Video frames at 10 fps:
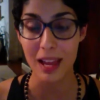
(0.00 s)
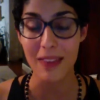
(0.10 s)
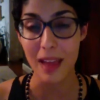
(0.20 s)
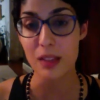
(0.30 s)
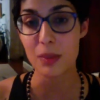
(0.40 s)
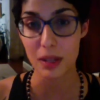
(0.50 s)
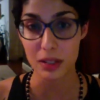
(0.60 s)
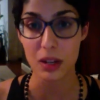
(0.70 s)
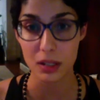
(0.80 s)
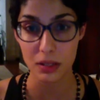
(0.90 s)
And that's when I
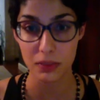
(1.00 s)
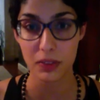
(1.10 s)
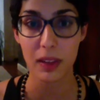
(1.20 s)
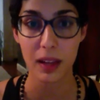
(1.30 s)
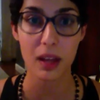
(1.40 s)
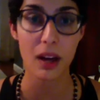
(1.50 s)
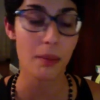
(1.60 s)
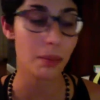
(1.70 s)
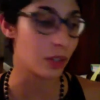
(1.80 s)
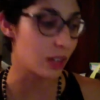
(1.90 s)
start to feel like oh,
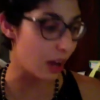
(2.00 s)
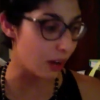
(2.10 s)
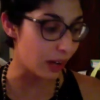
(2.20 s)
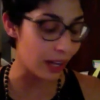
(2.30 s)
I'm burned out.